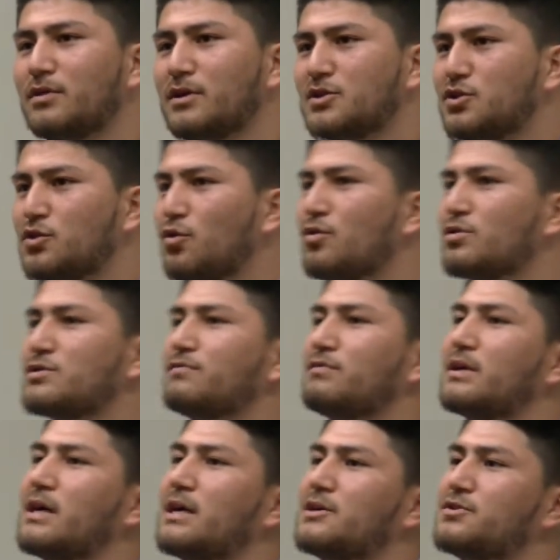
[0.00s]
on the shores of
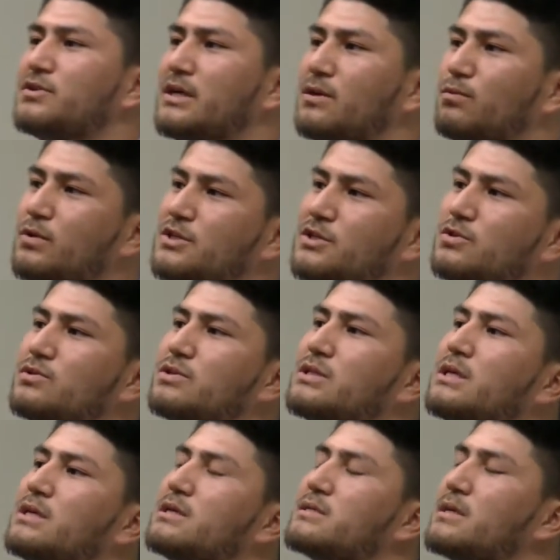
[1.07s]
the country in which you
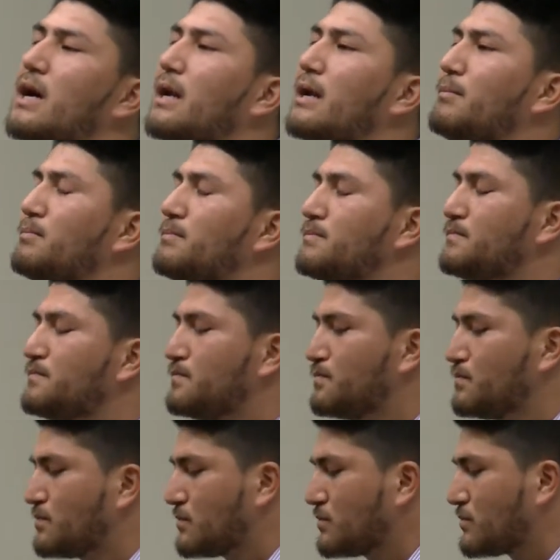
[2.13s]
seek asylum.
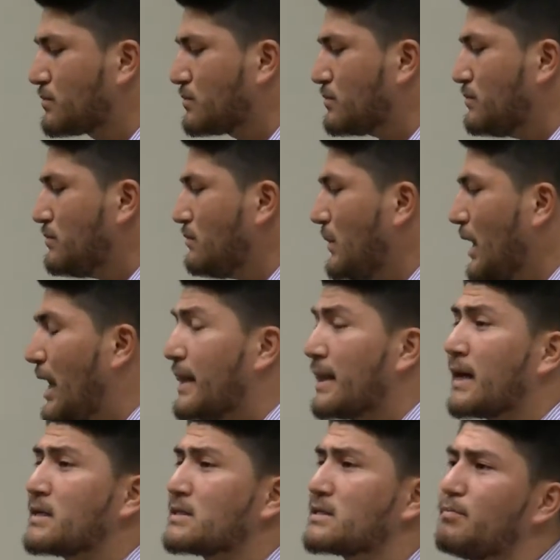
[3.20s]
And
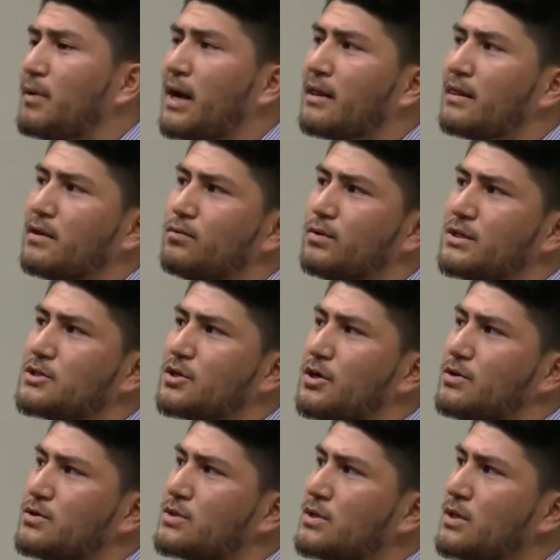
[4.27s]
that path that we
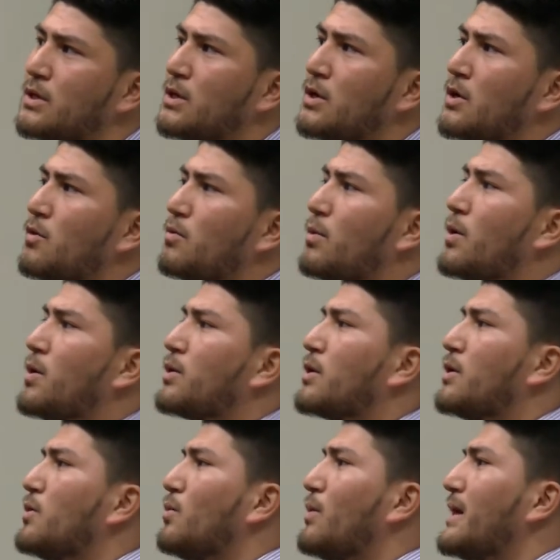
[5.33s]
chose. We weren't
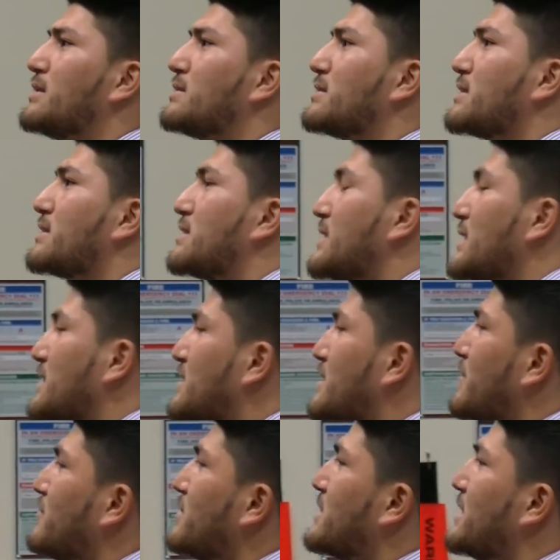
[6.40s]
going to wait 16,
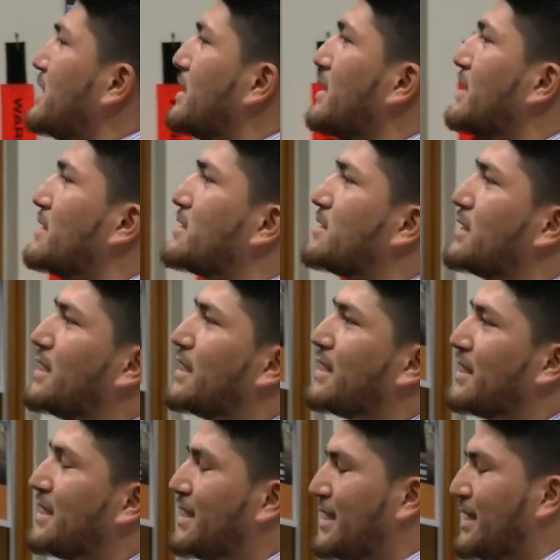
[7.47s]
17 years to
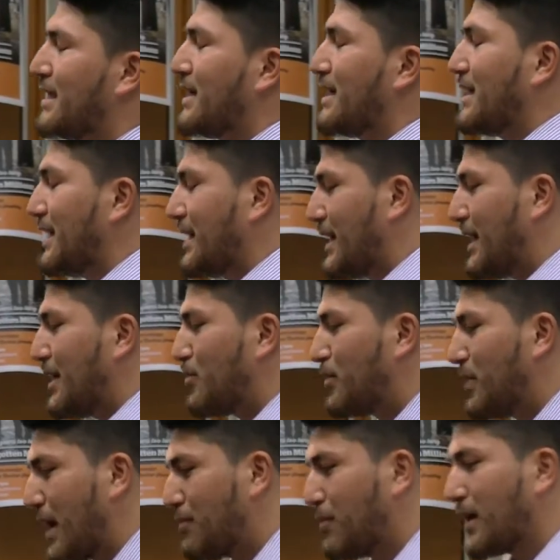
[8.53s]
get
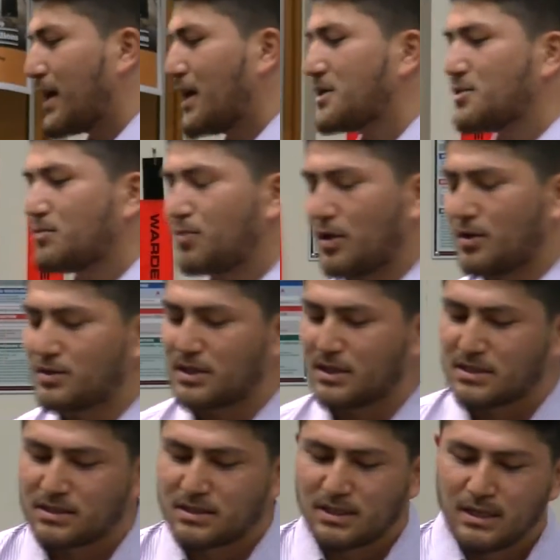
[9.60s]
our application
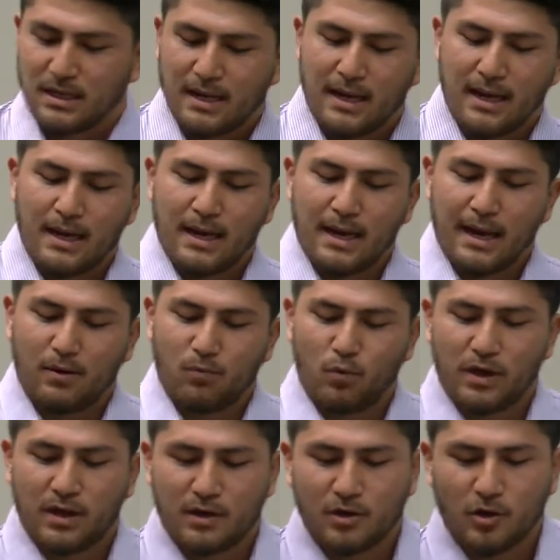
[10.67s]
processed. And
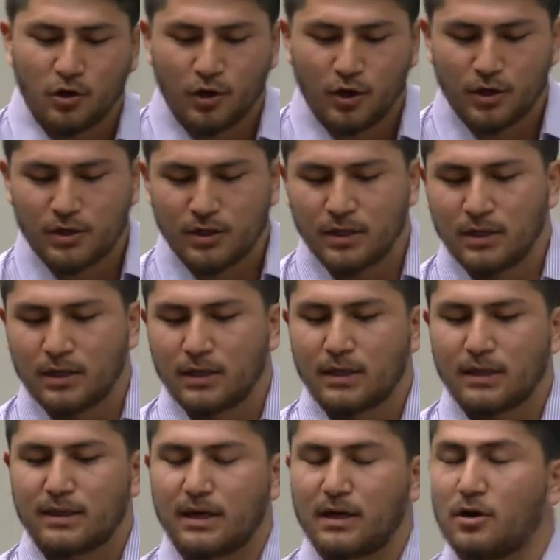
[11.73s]
we had heard
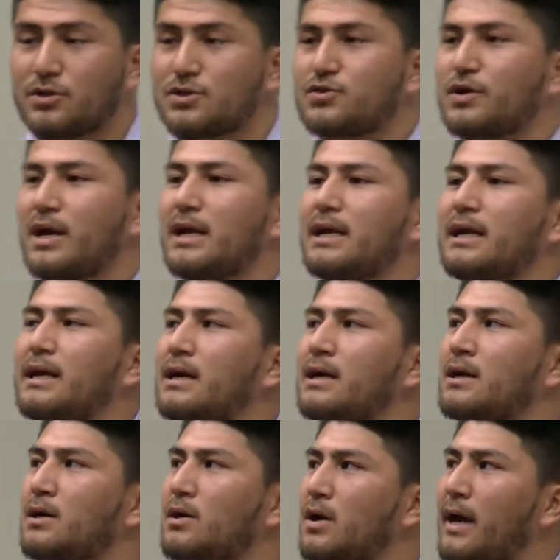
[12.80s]
that Australia
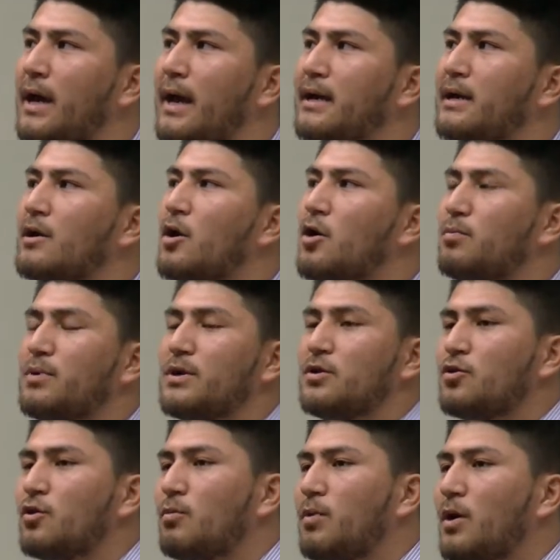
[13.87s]
had an open
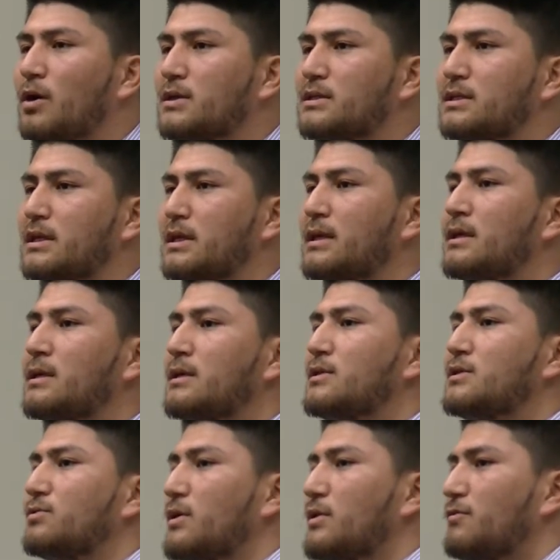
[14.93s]
door policy
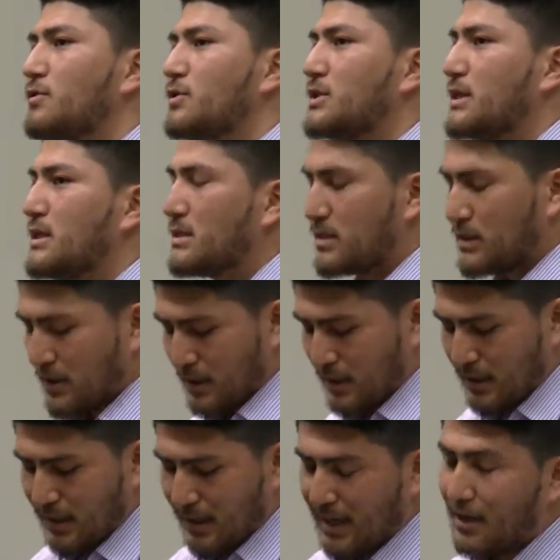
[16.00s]
to refugees.
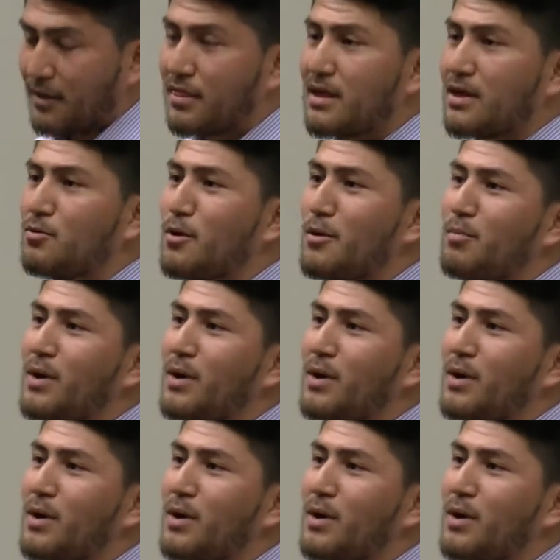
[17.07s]
Now think where